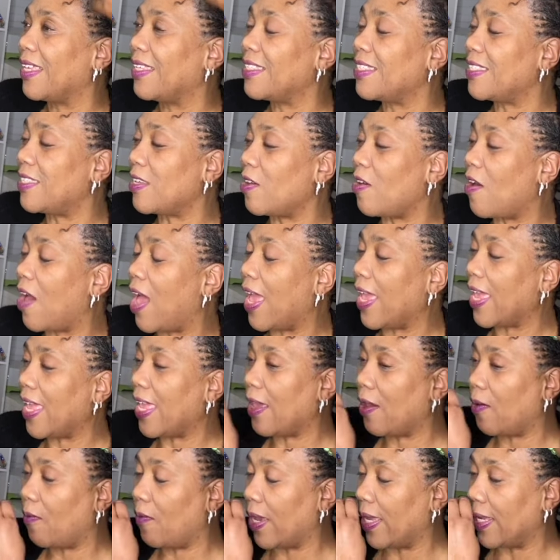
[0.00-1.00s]
So I
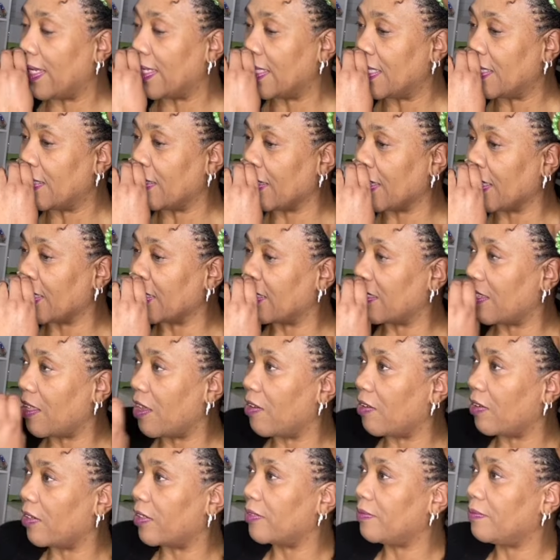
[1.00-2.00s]
can't wait until it gets
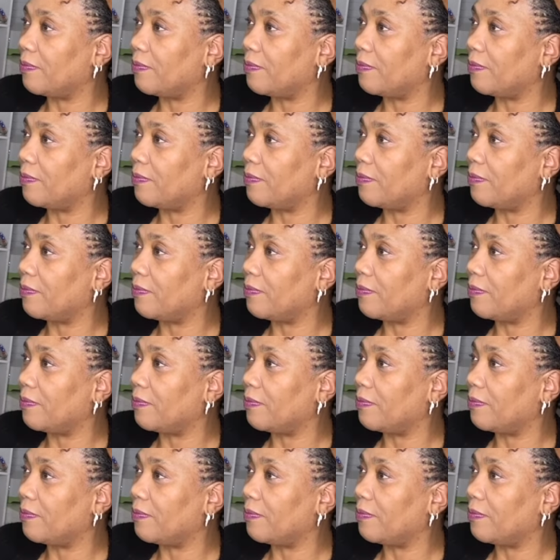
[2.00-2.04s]
longer.